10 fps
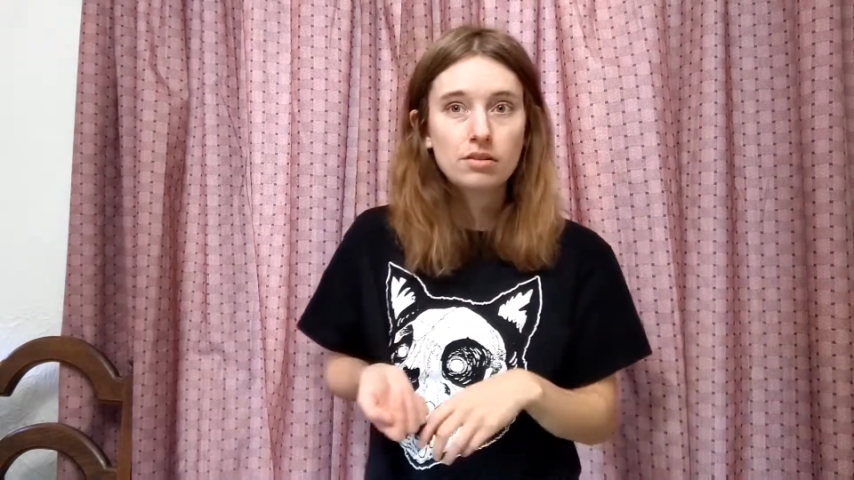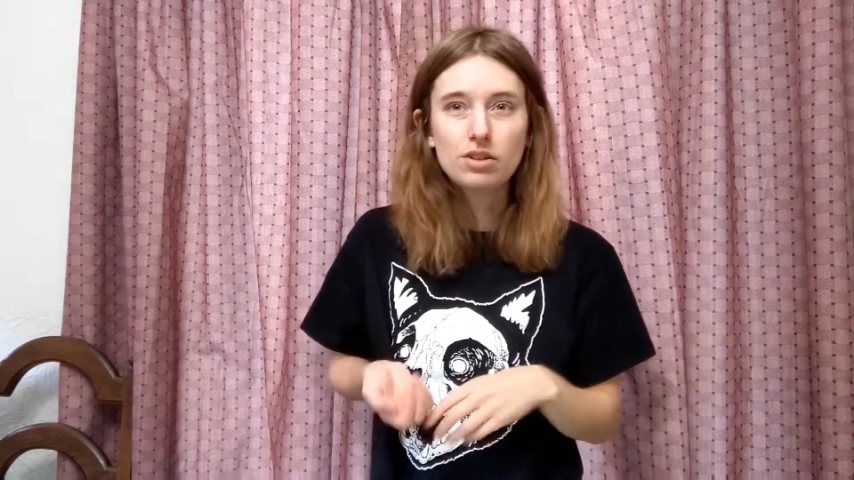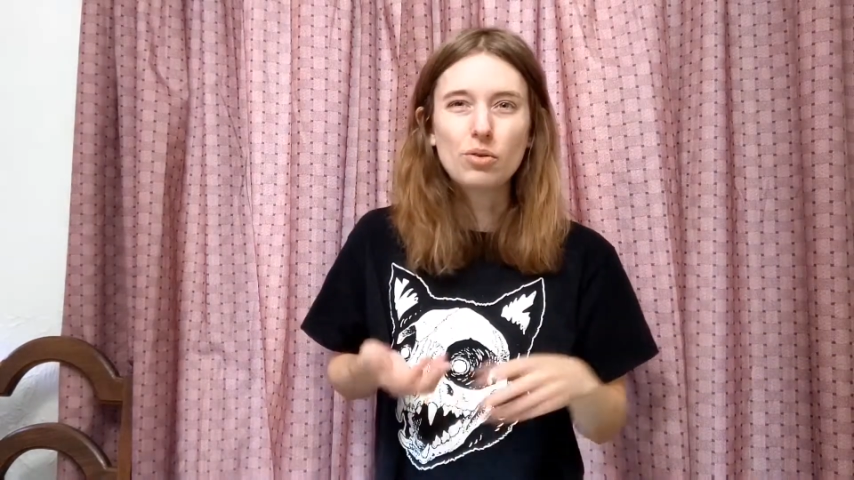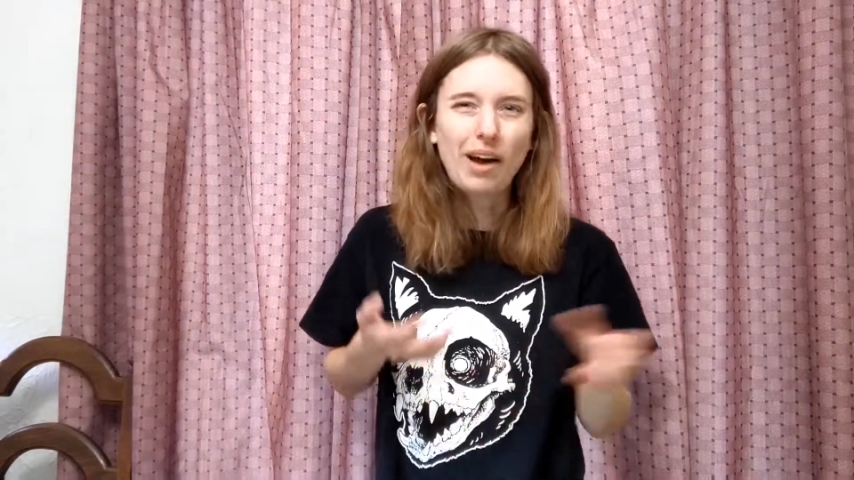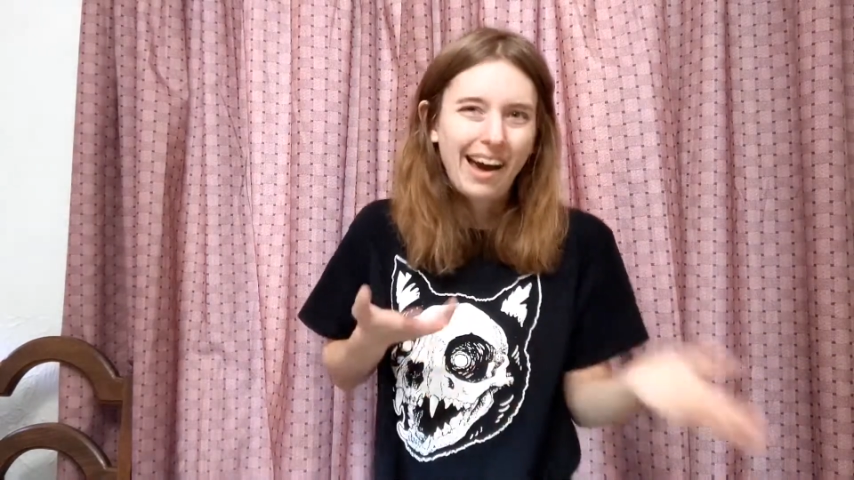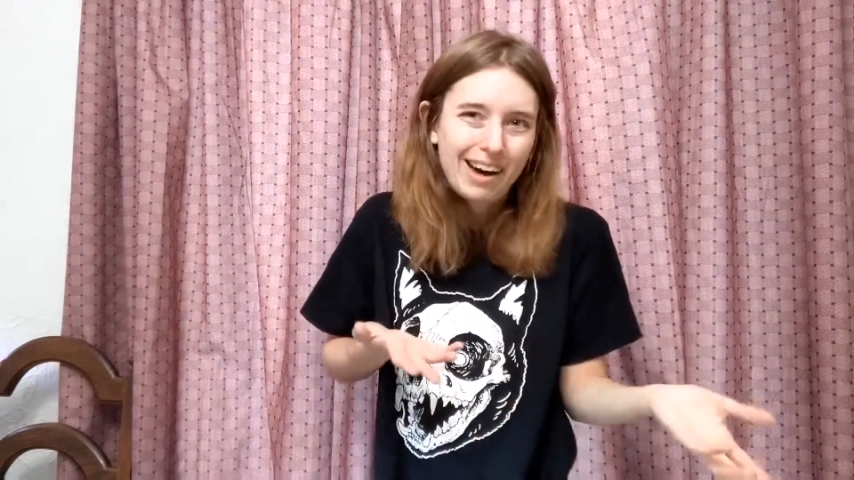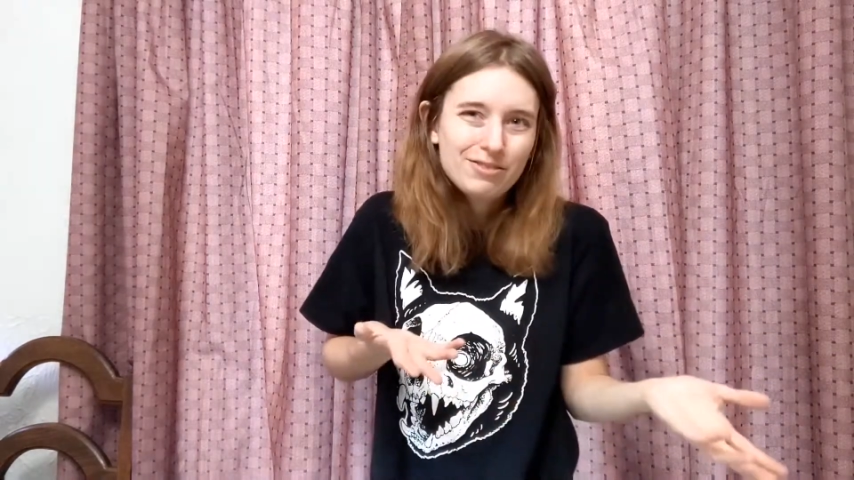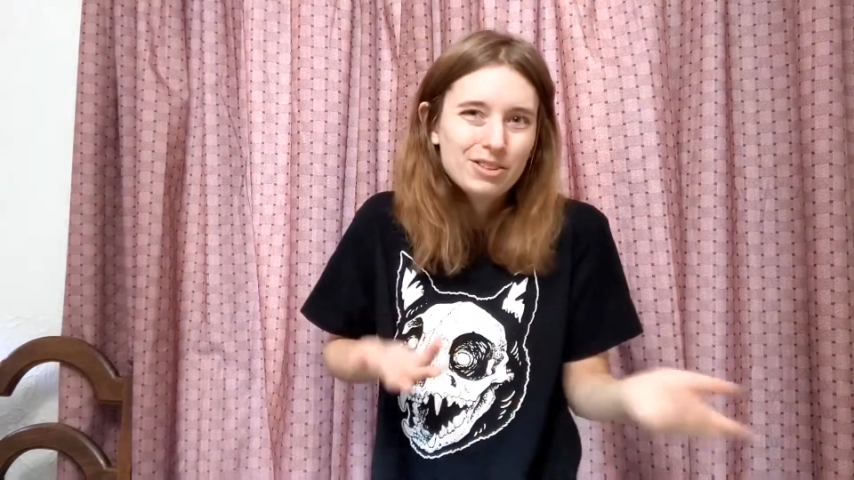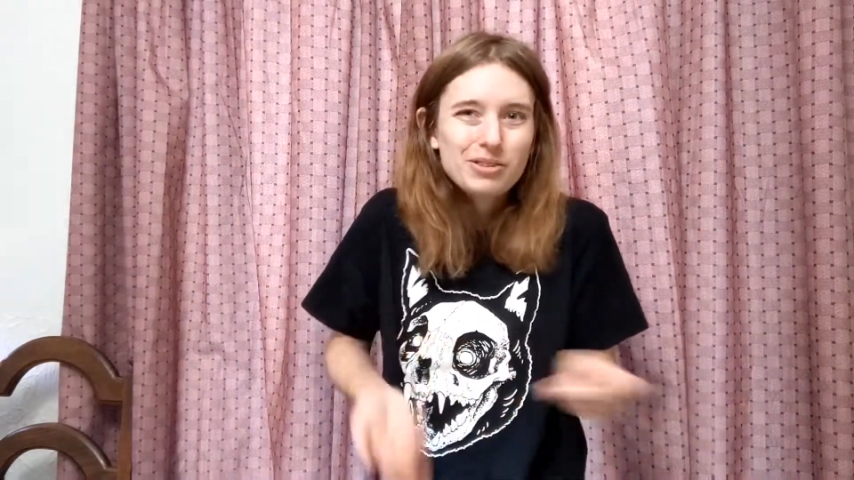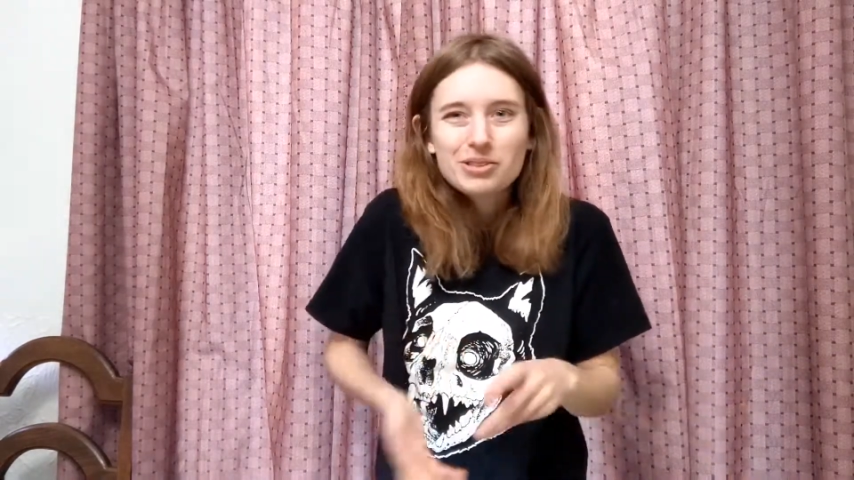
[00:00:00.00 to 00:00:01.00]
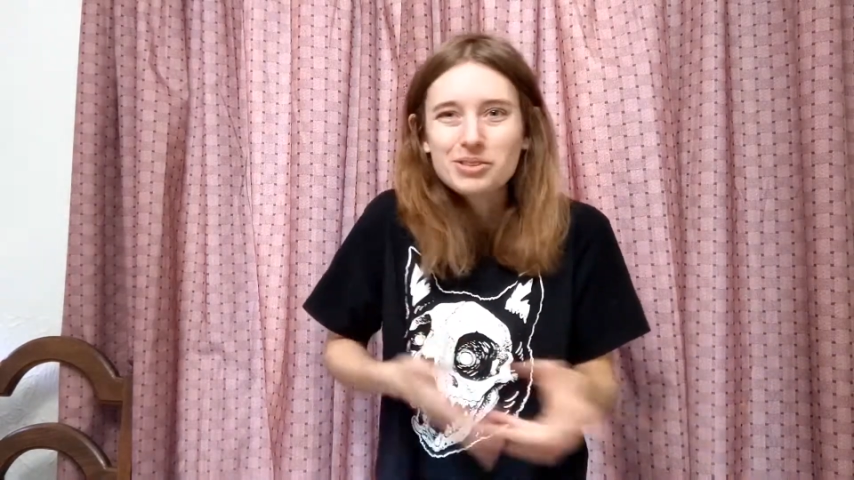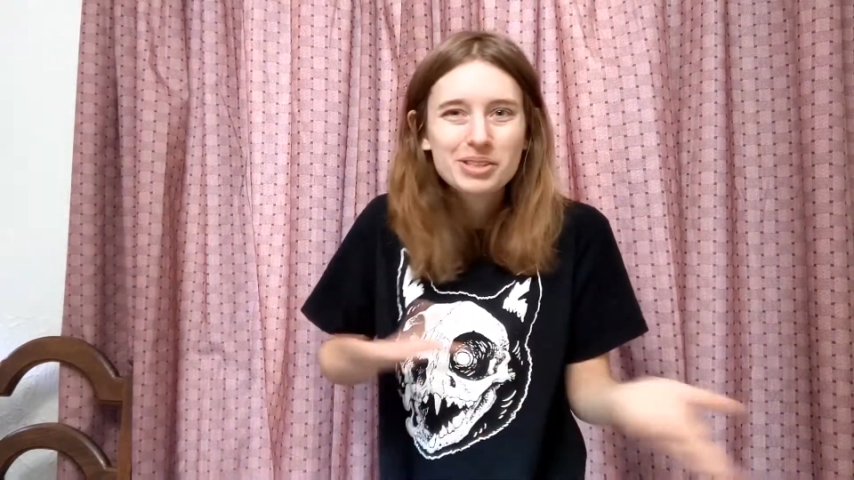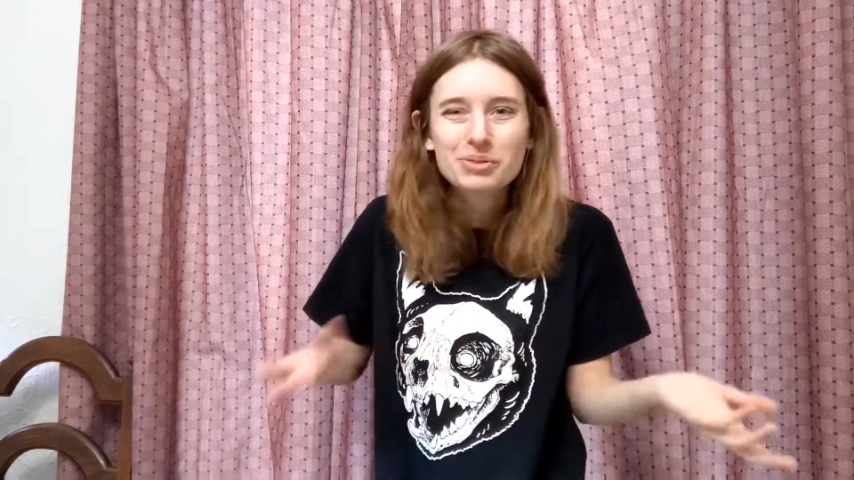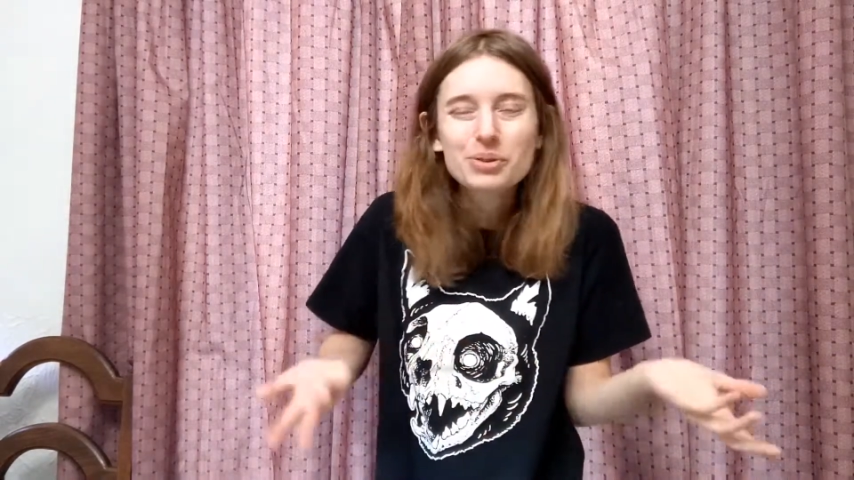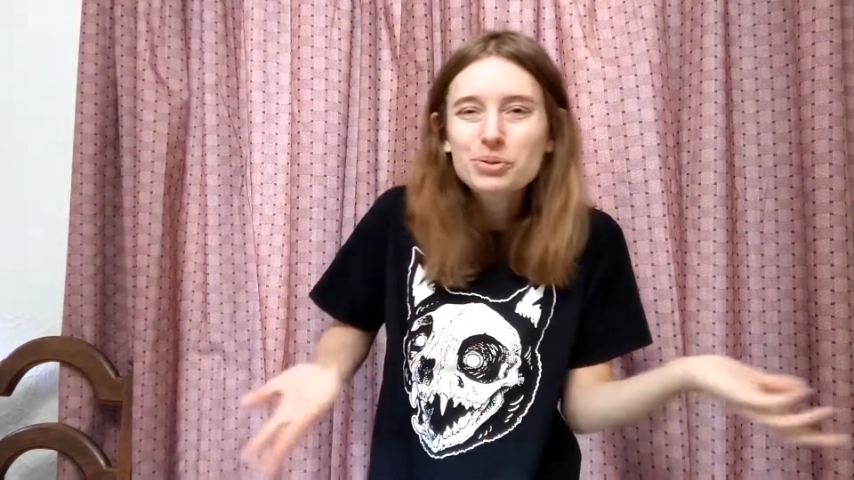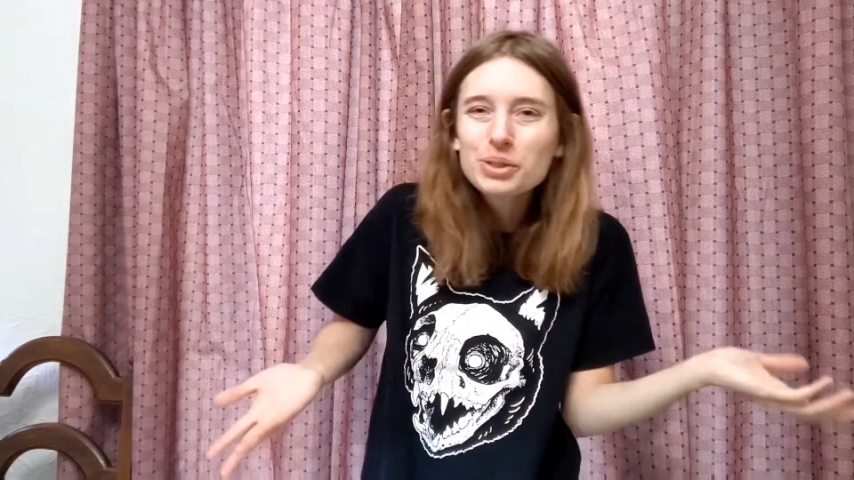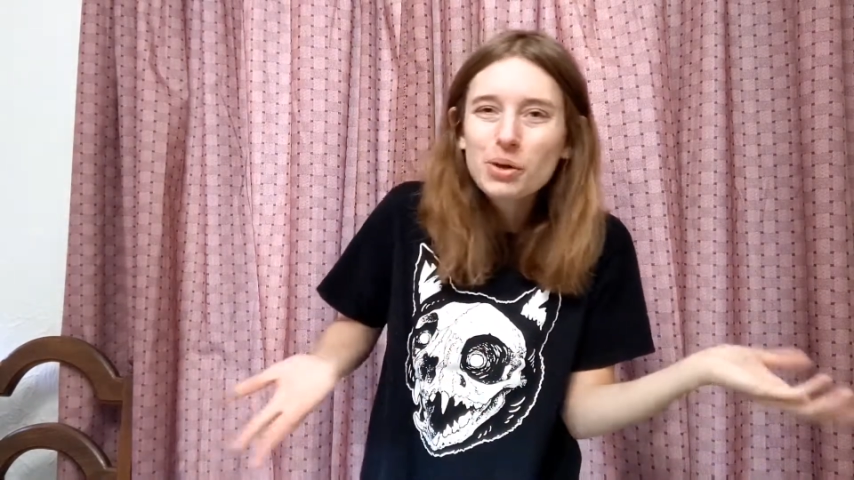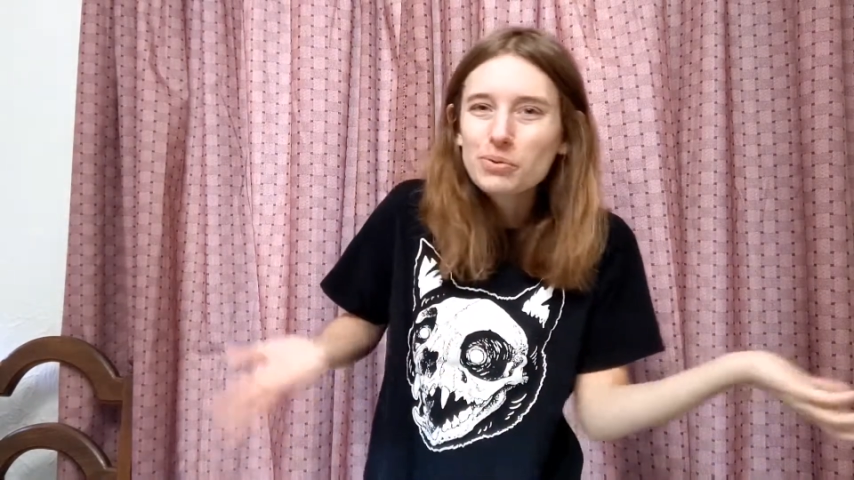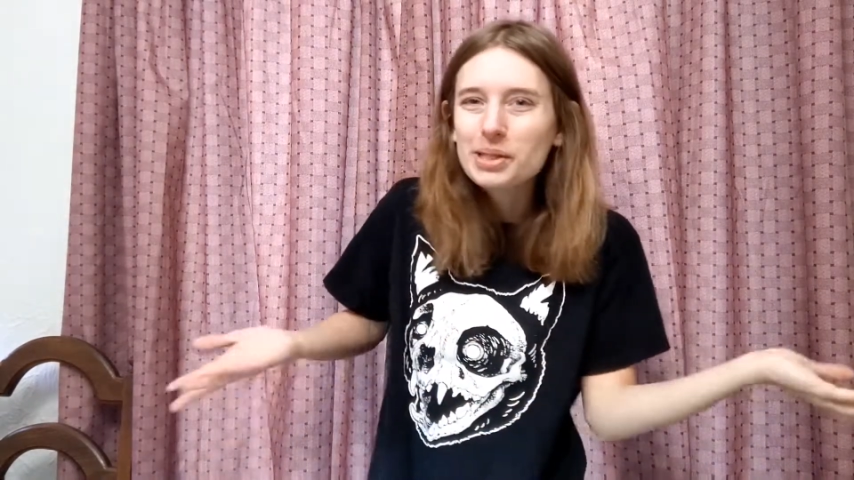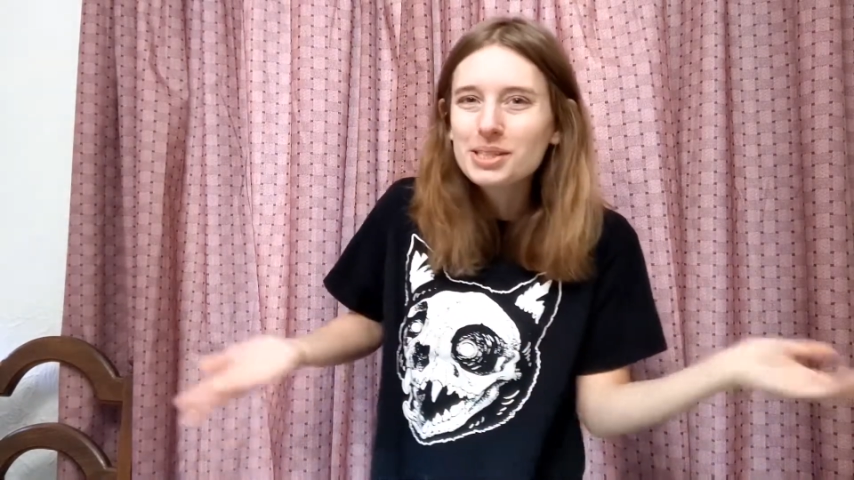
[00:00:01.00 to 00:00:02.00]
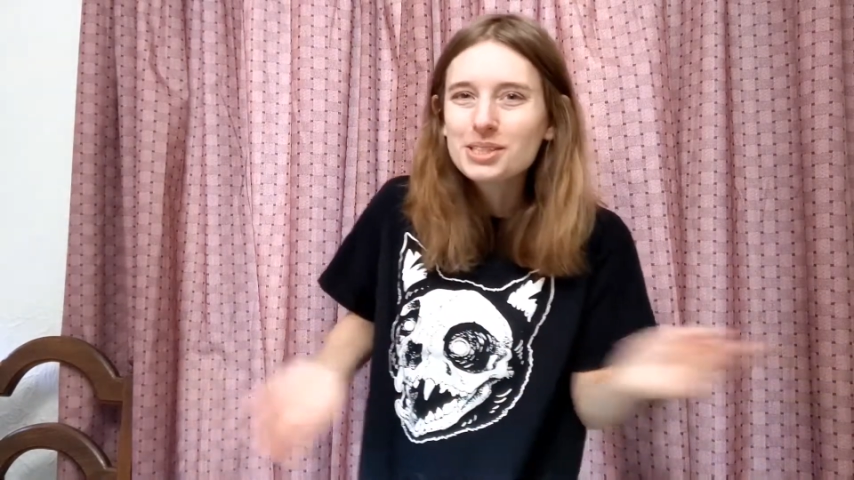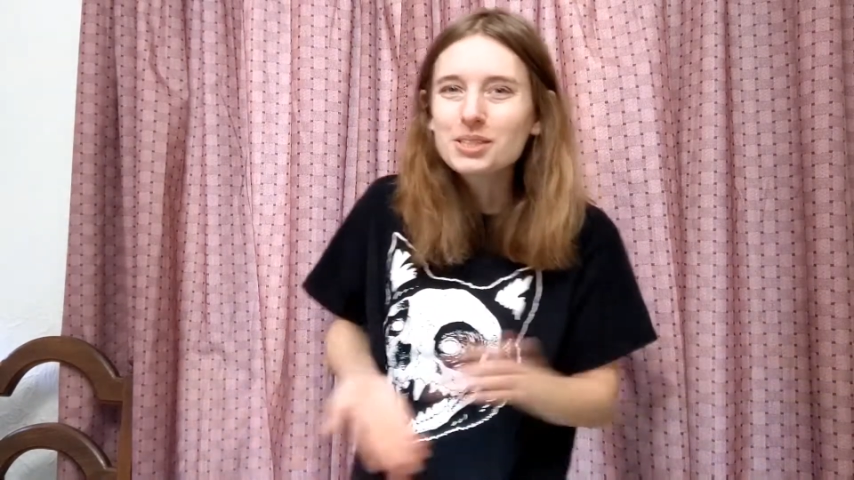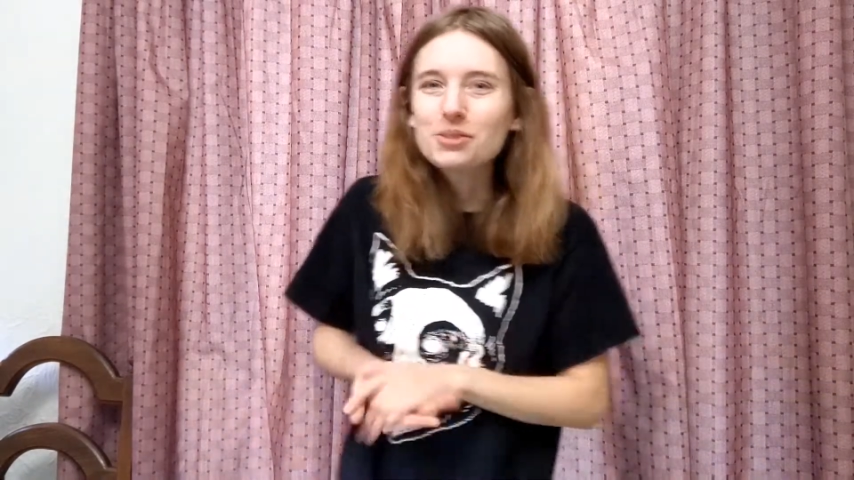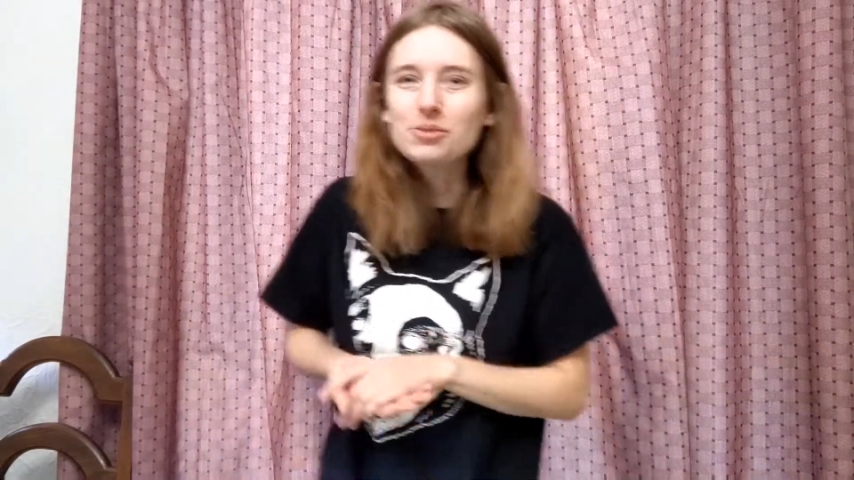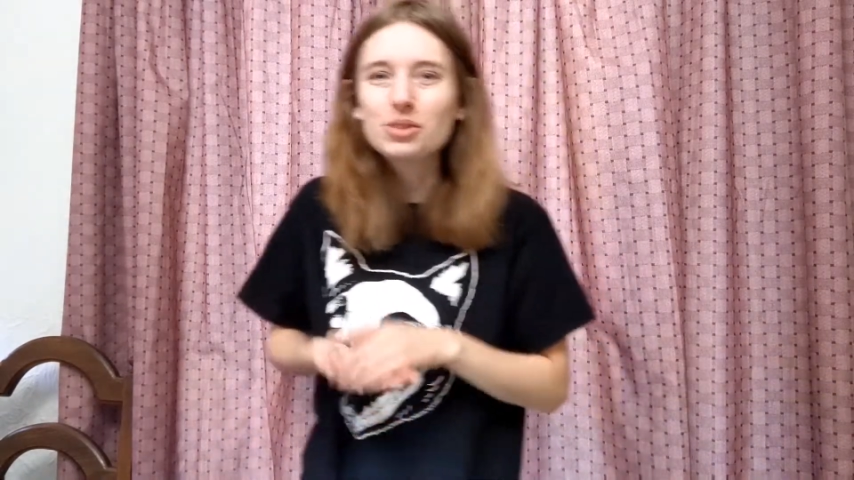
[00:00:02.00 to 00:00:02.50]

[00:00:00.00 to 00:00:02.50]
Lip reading: You don't have to. So there's really no need to